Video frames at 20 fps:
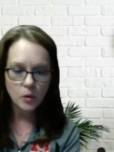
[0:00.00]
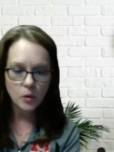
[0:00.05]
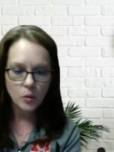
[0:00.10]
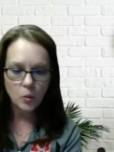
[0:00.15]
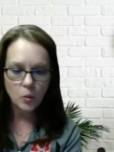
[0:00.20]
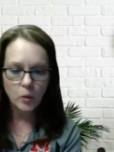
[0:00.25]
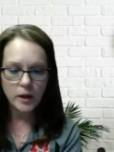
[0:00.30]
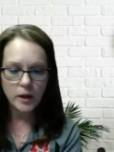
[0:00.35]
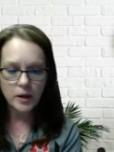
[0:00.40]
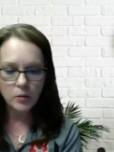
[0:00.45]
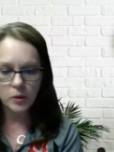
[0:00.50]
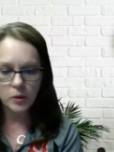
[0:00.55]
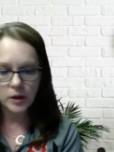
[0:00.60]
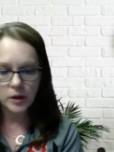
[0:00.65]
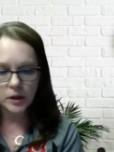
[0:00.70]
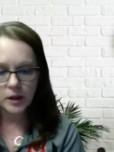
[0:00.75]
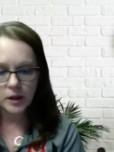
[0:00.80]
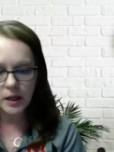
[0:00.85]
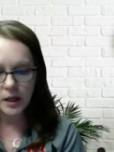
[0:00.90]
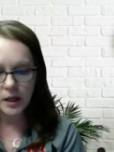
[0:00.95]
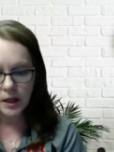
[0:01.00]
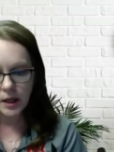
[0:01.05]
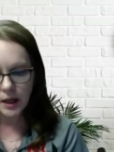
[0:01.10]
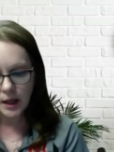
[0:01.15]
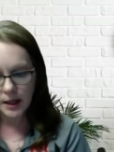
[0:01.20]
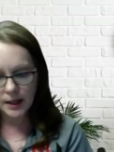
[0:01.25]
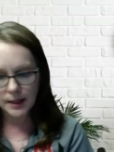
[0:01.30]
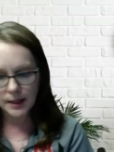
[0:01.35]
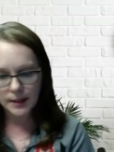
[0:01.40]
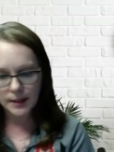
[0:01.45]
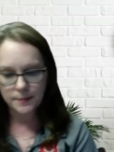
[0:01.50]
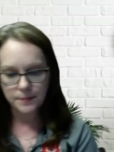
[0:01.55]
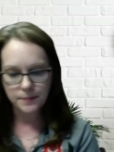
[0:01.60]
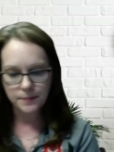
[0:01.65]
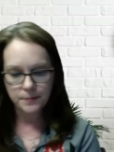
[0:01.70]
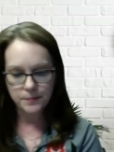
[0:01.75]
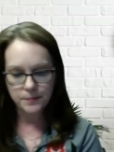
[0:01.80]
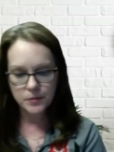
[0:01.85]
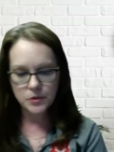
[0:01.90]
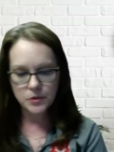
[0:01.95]
we really um,
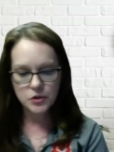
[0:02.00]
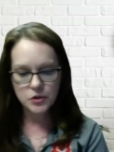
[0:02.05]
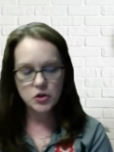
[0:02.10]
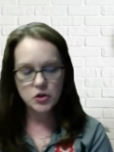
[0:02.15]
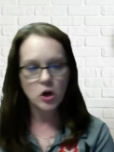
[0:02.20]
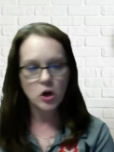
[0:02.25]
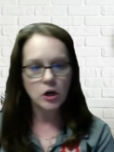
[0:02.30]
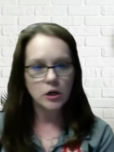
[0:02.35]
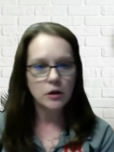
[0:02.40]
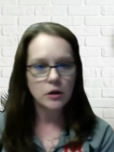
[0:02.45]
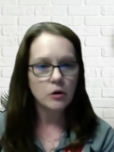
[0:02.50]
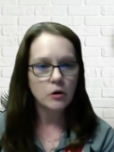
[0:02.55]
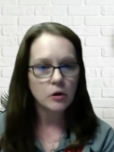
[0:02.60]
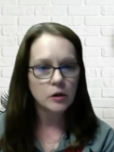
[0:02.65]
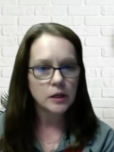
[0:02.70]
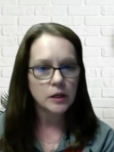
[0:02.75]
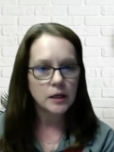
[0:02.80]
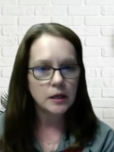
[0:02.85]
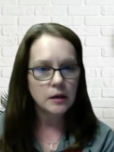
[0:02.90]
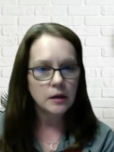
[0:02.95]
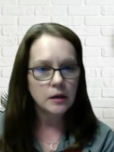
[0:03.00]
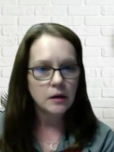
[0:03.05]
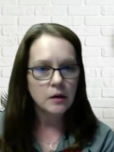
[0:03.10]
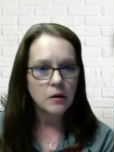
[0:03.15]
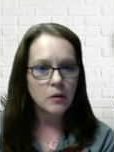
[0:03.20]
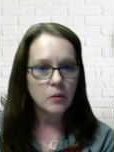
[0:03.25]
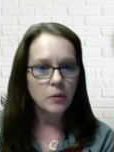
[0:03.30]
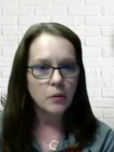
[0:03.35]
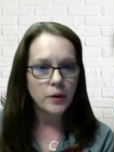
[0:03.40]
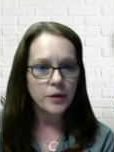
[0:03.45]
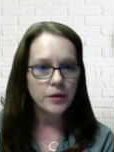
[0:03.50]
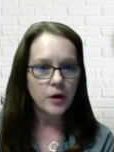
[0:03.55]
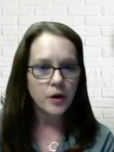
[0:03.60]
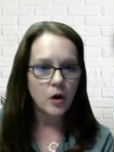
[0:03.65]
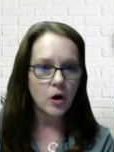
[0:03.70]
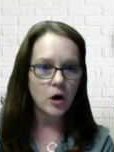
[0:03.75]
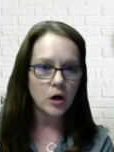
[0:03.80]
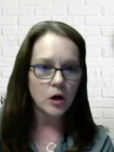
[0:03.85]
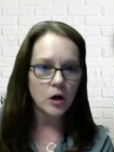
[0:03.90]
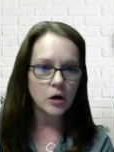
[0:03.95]
start early with
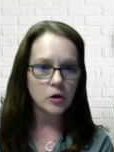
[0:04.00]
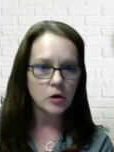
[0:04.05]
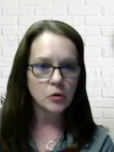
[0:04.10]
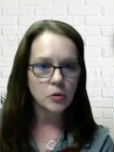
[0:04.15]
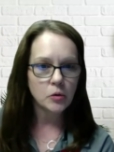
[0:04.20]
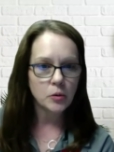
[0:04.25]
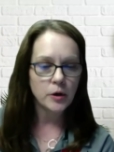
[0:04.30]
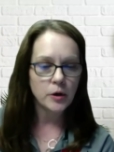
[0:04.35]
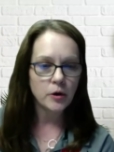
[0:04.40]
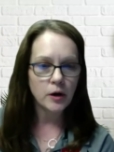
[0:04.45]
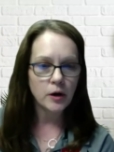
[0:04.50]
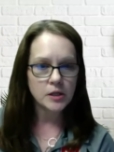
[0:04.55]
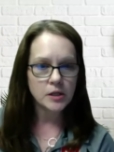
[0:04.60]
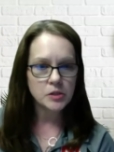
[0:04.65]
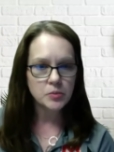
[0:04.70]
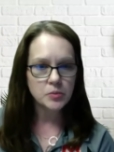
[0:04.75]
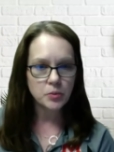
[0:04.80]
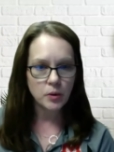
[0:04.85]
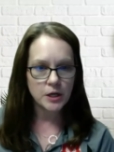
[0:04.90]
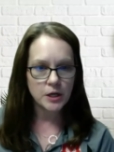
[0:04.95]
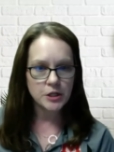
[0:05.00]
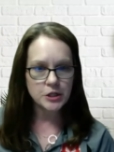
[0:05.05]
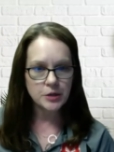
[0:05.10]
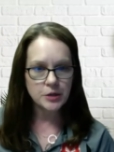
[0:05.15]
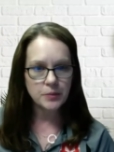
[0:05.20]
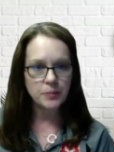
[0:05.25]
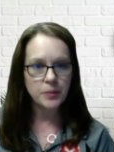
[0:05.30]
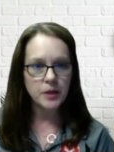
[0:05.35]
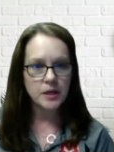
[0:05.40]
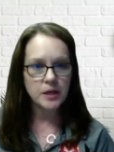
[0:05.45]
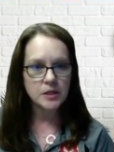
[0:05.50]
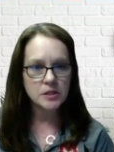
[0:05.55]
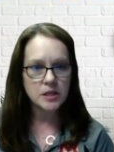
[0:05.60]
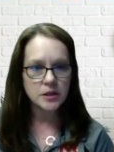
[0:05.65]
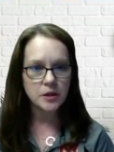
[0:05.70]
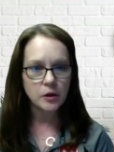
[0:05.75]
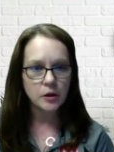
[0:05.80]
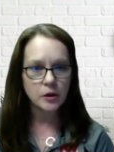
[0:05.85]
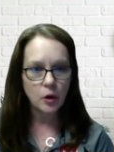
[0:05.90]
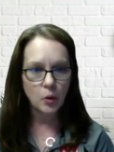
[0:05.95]
our career exploration piece at
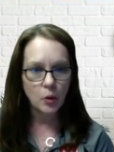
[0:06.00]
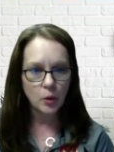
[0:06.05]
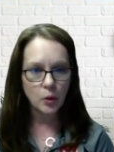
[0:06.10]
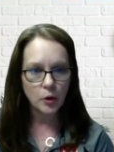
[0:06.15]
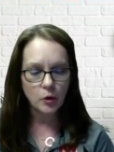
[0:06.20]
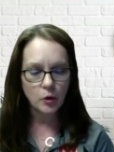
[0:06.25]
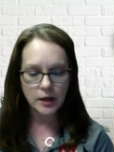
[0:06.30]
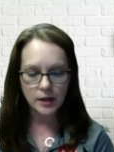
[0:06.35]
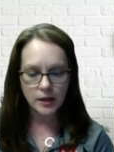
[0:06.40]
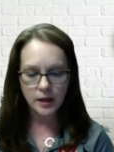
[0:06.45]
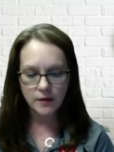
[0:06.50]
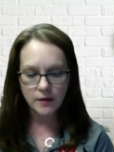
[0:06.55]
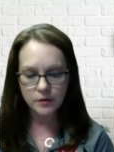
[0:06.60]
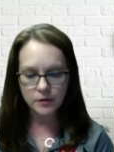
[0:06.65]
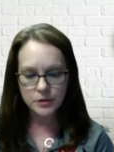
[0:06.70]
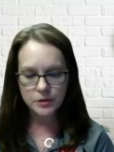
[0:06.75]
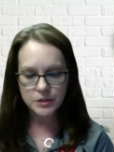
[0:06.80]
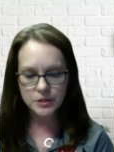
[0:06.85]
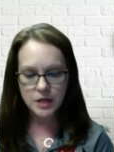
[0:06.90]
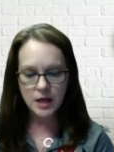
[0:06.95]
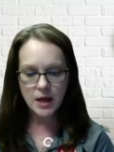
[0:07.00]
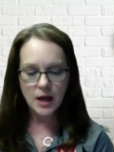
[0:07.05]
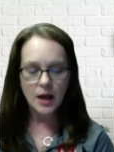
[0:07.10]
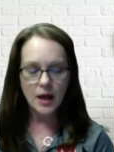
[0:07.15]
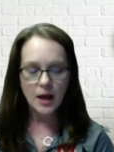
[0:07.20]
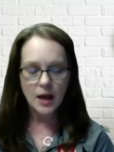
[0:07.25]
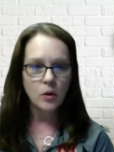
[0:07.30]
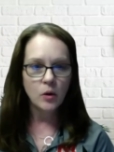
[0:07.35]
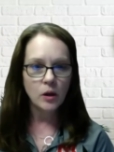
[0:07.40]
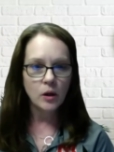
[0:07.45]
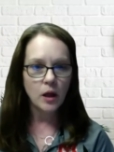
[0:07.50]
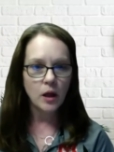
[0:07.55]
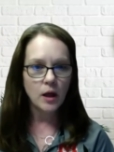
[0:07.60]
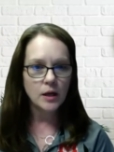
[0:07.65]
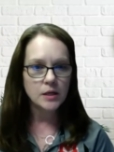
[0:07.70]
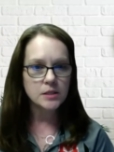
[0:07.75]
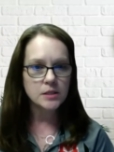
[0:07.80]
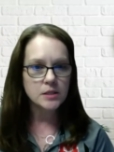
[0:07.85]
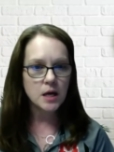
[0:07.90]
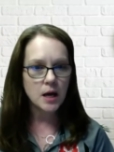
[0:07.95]
the lower grade levels. I know a lot
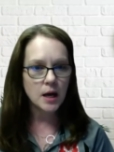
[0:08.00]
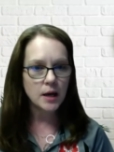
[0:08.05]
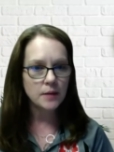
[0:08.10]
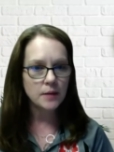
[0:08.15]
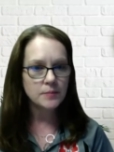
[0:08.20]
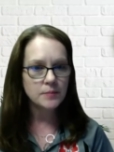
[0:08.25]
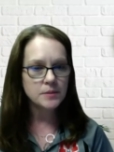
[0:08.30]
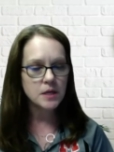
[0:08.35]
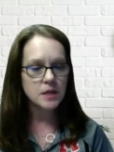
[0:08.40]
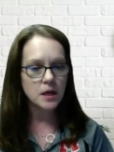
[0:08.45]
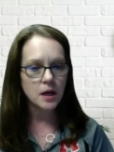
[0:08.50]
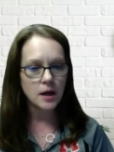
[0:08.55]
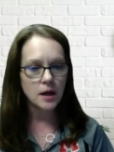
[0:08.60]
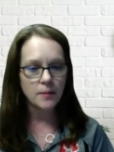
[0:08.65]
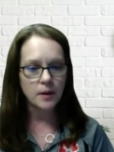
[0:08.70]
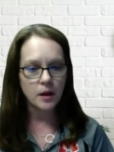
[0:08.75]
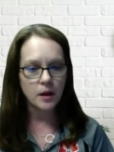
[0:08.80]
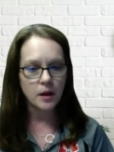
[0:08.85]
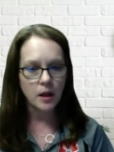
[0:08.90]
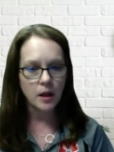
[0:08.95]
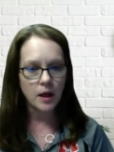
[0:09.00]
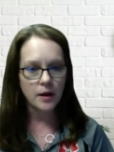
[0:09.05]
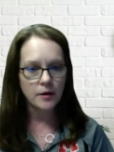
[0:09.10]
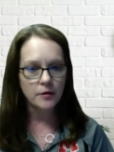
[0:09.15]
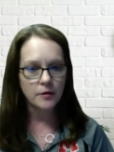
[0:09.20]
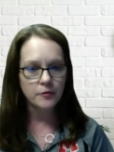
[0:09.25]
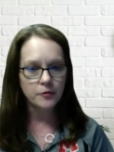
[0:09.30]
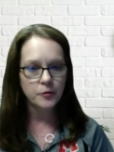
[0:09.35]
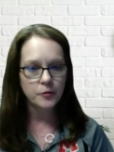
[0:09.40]
of times, um, a lot of